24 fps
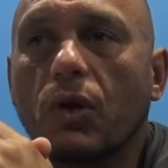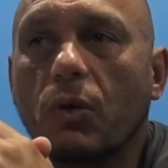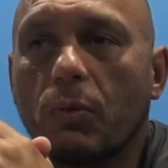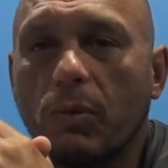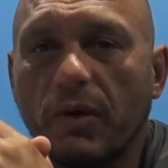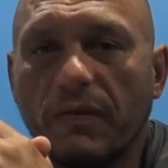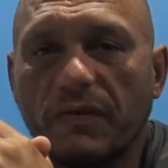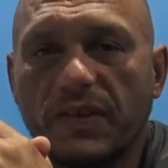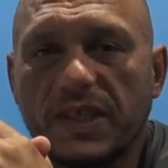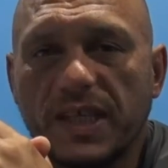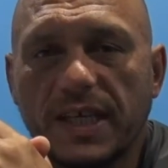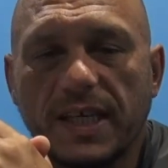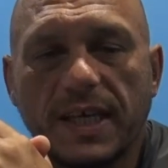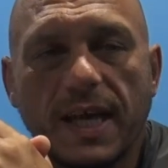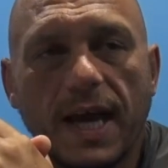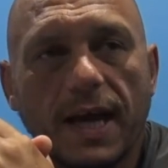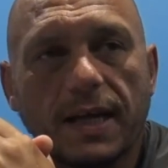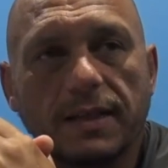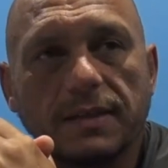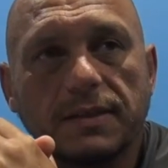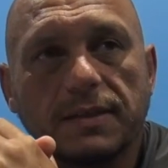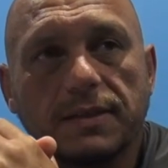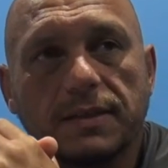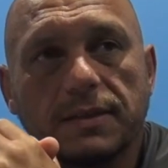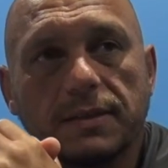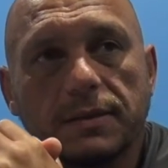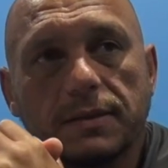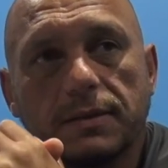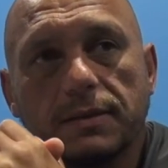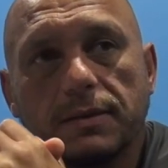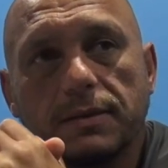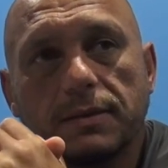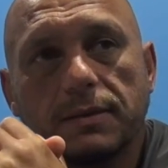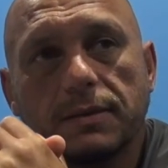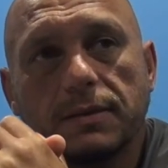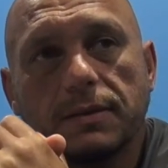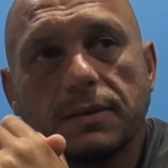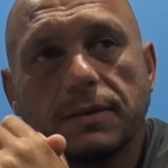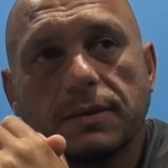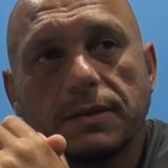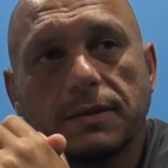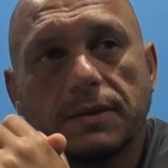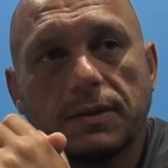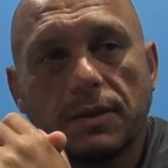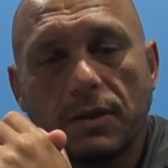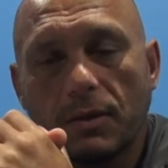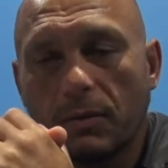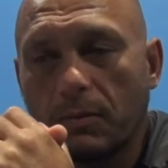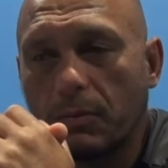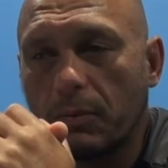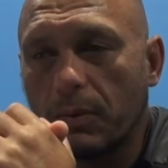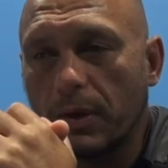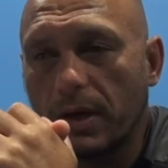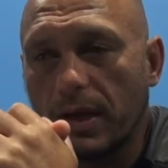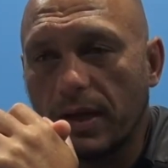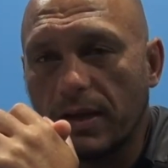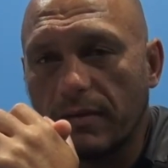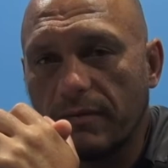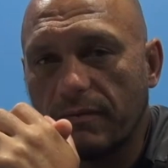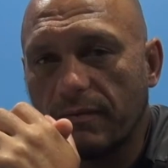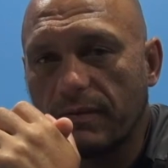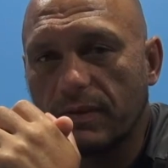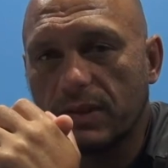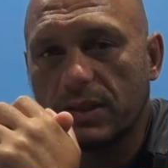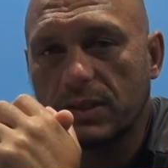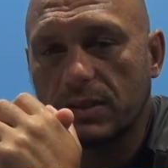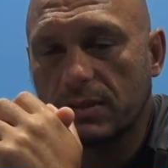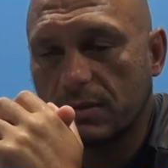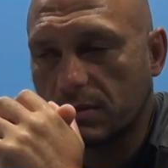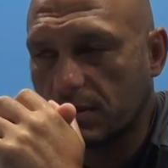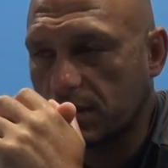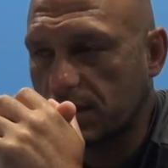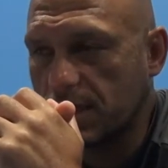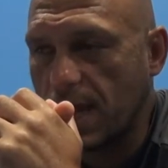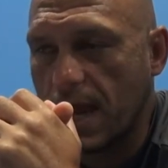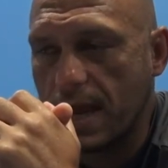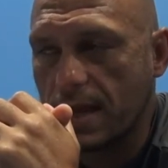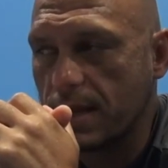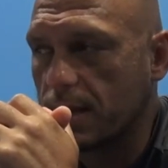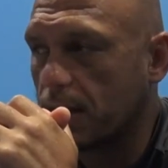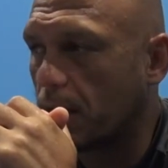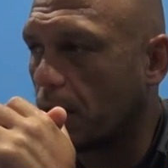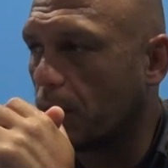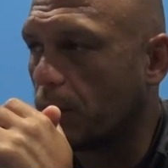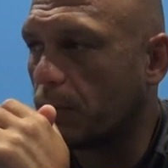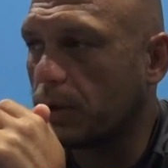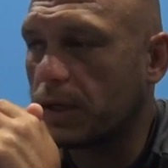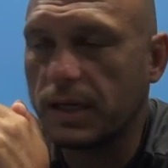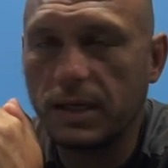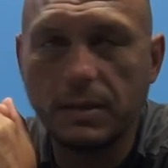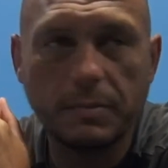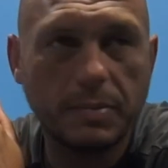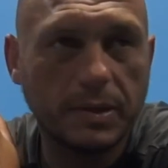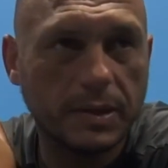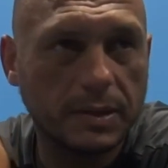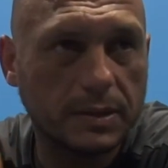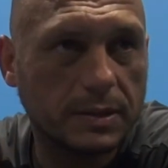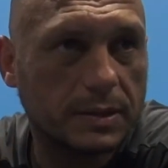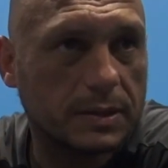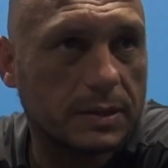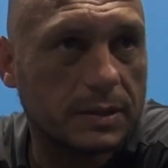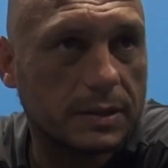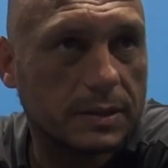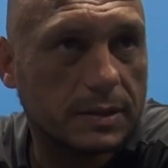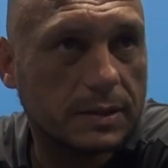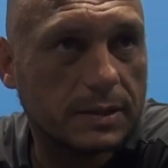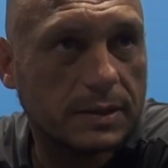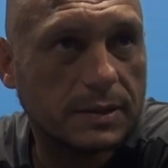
With tin hats, with 10 goalkeepers.